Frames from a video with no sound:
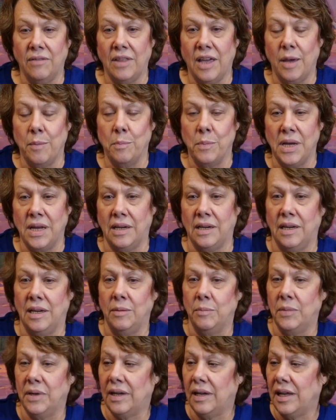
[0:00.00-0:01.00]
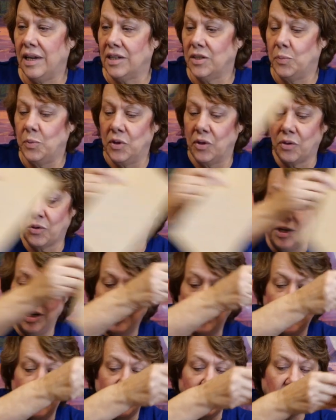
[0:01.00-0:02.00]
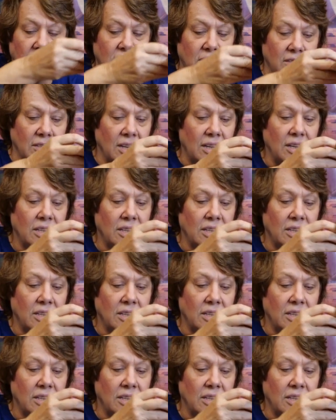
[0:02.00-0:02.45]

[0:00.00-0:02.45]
that many. But I like to put 3 at each.